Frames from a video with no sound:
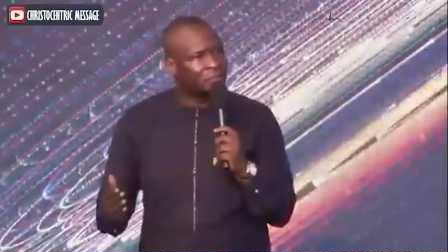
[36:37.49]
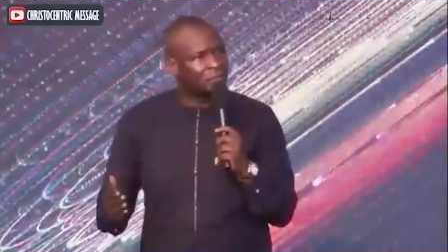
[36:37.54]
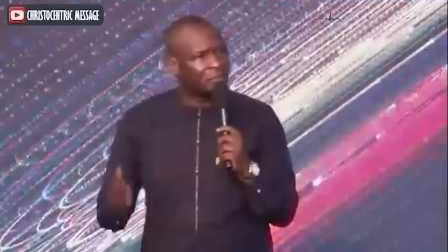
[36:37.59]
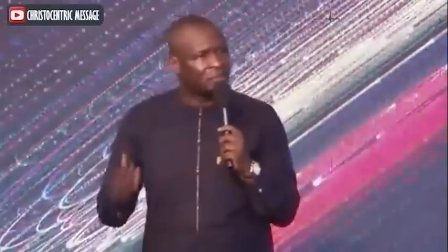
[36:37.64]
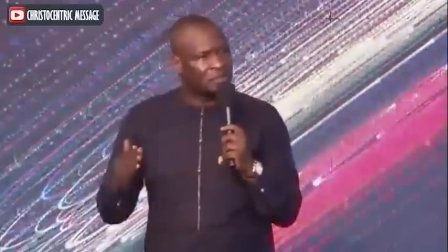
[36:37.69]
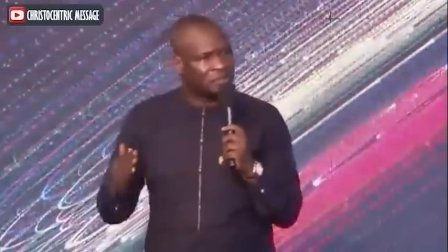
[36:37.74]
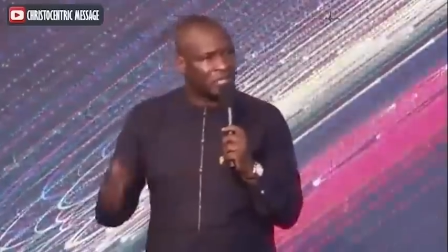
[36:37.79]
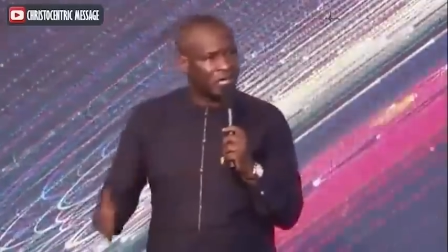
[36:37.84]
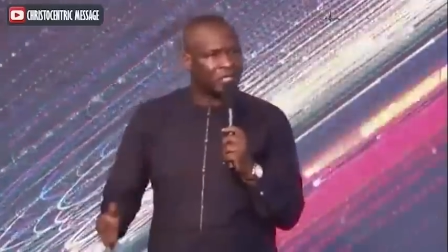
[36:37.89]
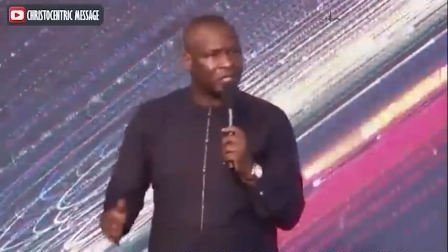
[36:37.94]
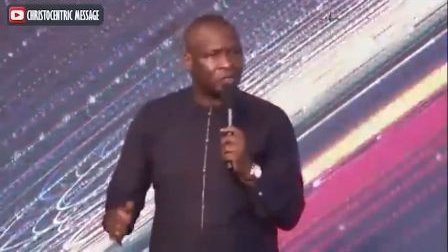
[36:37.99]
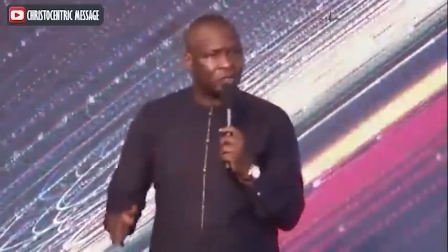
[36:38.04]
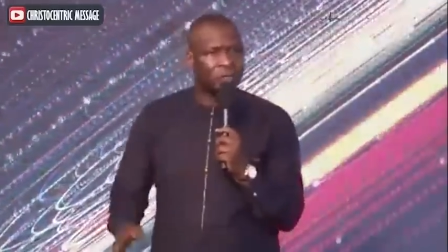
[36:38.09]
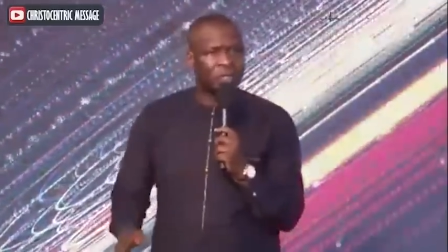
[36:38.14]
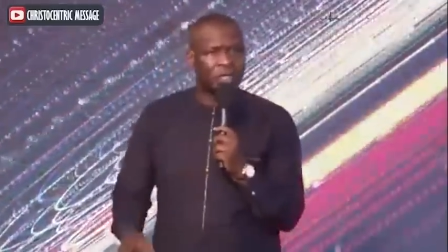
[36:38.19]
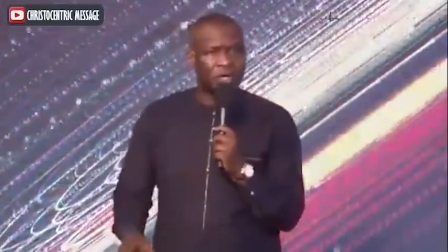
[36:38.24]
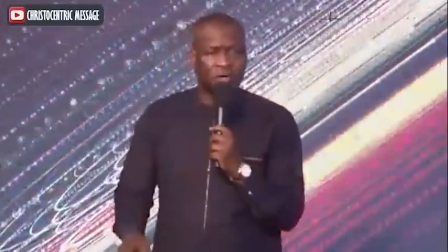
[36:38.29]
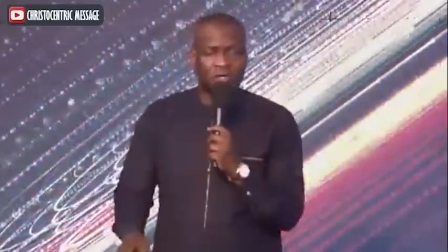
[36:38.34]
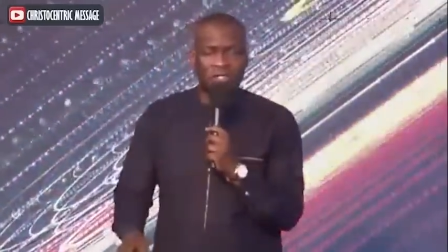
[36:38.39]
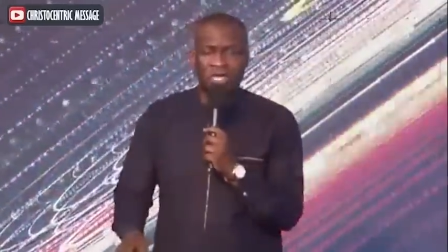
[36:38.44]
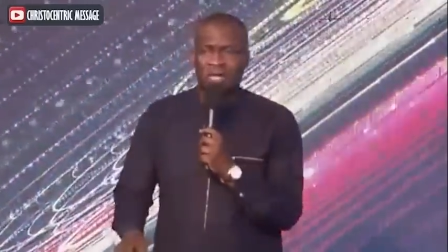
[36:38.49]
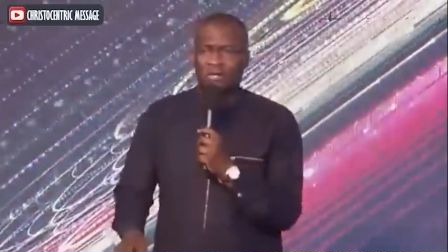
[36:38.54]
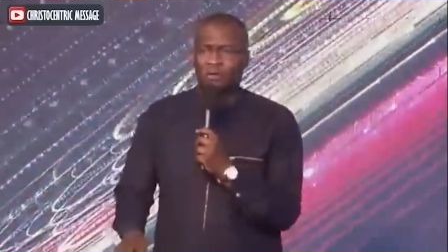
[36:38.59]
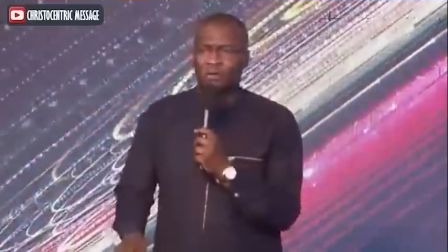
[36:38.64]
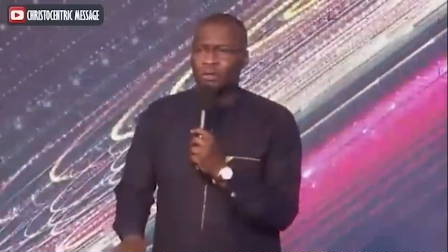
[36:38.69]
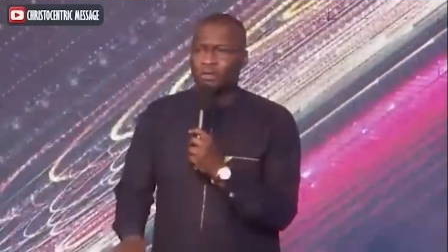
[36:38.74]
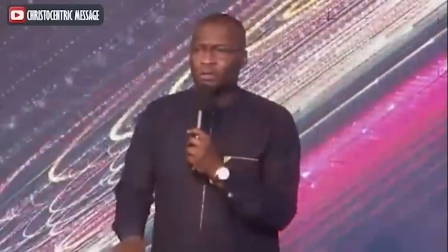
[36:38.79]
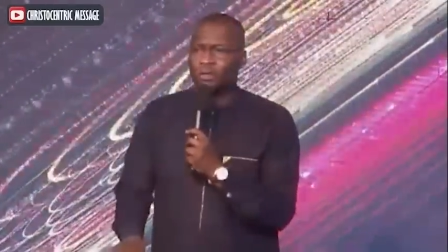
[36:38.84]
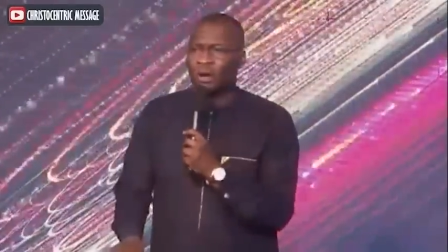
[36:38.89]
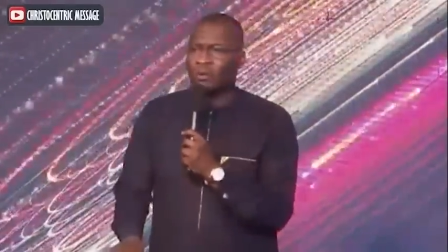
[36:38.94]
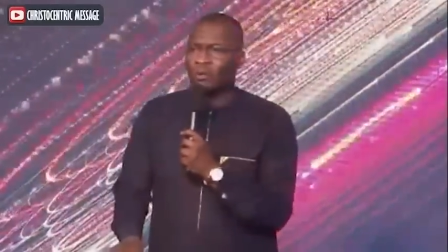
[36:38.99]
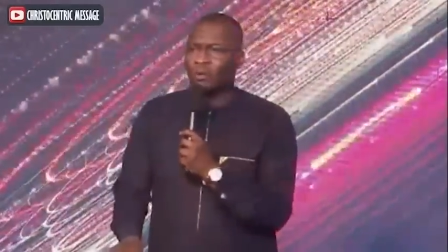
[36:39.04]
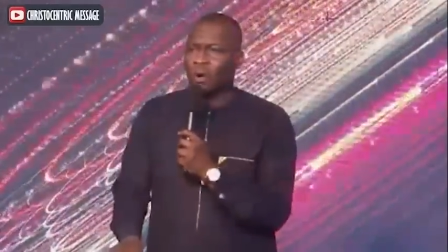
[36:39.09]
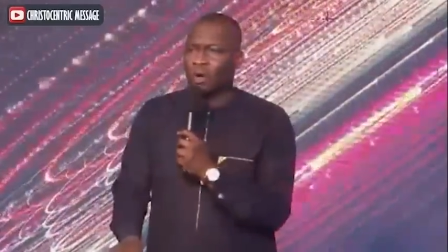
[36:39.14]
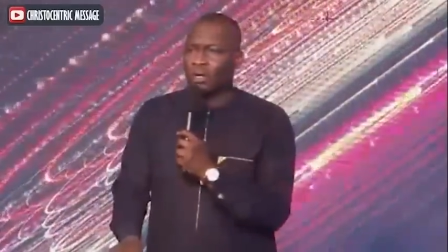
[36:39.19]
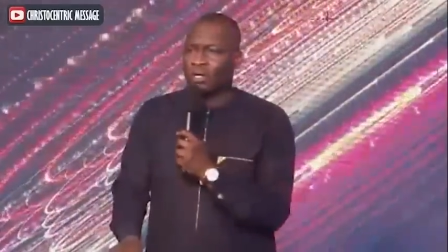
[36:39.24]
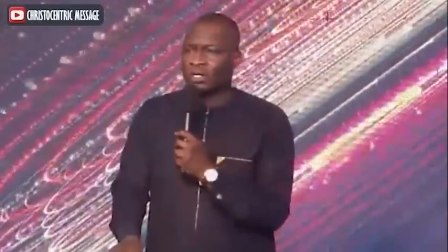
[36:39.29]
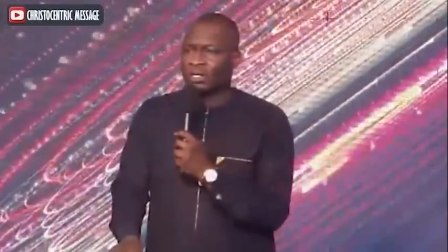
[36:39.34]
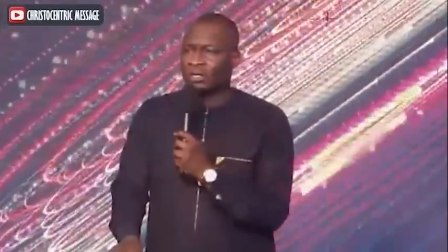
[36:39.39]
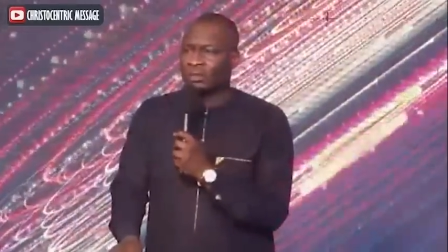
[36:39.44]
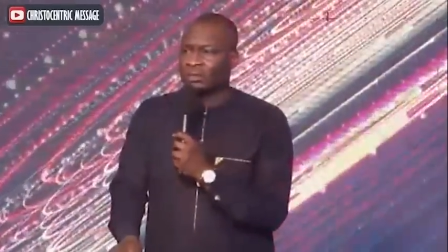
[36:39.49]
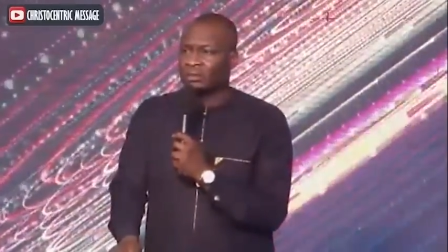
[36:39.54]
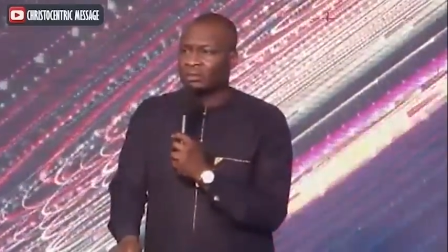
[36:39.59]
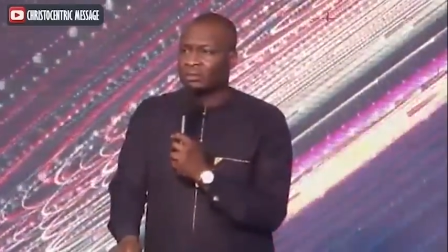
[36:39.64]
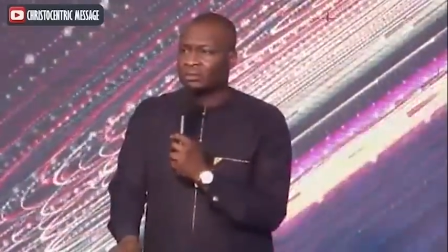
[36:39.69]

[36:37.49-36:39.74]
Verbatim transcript: but thank you because I know you are working.